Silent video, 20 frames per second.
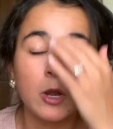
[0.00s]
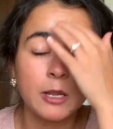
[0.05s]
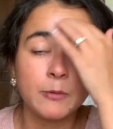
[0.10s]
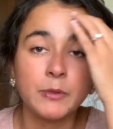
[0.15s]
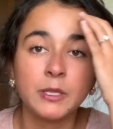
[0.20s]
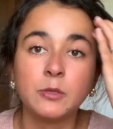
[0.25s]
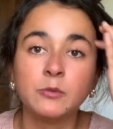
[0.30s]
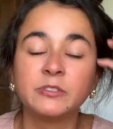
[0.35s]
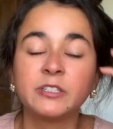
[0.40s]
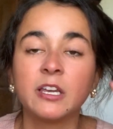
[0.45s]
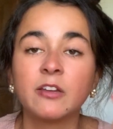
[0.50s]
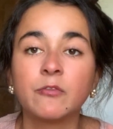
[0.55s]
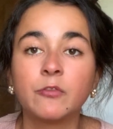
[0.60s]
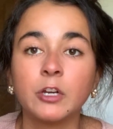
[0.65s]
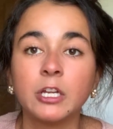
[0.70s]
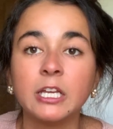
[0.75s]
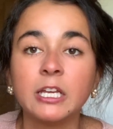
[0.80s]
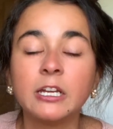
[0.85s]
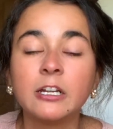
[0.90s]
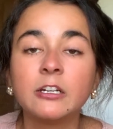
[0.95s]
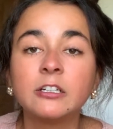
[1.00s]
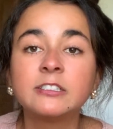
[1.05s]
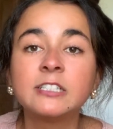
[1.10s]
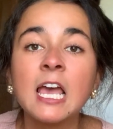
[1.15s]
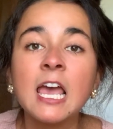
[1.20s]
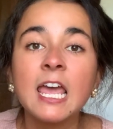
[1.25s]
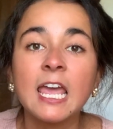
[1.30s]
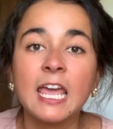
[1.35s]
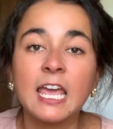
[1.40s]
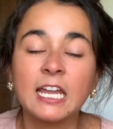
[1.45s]
I've been using it for years
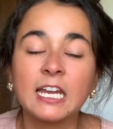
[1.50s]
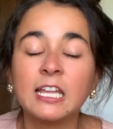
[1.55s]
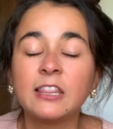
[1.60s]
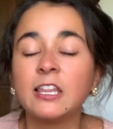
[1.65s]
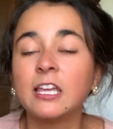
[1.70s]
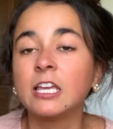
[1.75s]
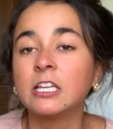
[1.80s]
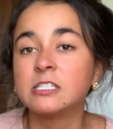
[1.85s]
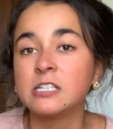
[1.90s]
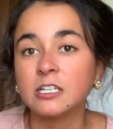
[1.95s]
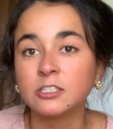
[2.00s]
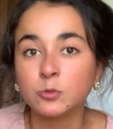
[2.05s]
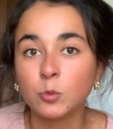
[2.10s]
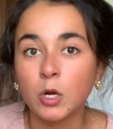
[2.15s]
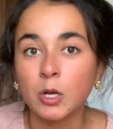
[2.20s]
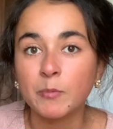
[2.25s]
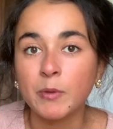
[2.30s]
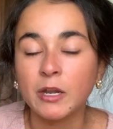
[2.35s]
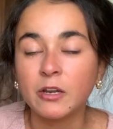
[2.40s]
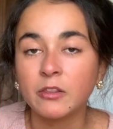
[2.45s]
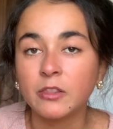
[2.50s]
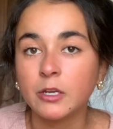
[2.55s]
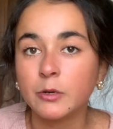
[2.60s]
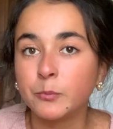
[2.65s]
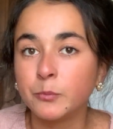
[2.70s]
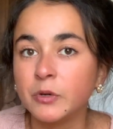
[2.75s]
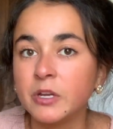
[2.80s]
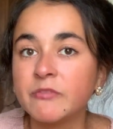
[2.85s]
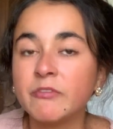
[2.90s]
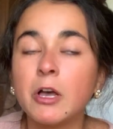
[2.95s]
and I think it does work better than
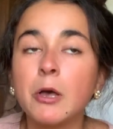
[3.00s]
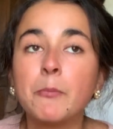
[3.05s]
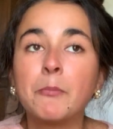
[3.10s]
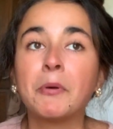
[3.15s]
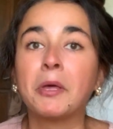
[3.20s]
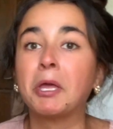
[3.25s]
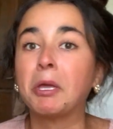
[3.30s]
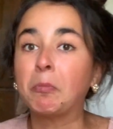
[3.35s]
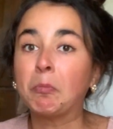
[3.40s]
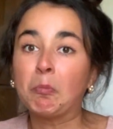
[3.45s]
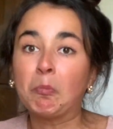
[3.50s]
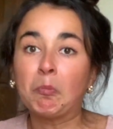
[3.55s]
Abreva, but